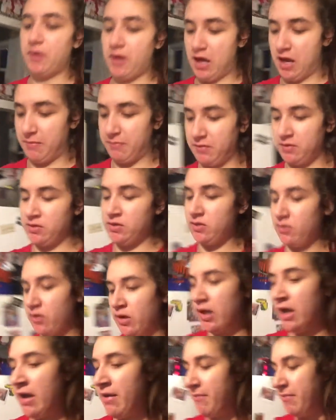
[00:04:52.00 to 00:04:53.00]
but I'm still
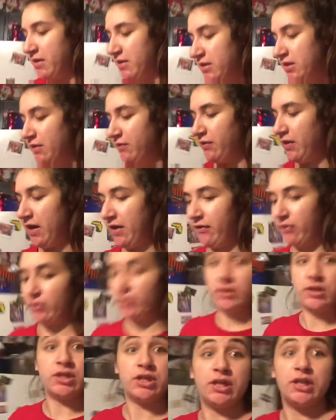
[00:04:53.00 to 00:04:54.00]
gonna have my stuff ready for
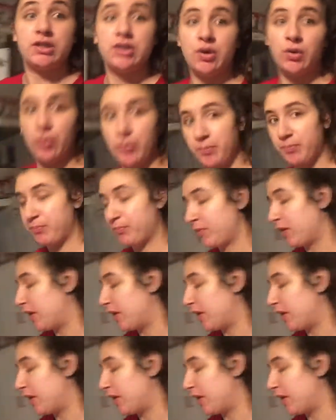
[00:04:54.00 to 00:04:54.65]
when she gets home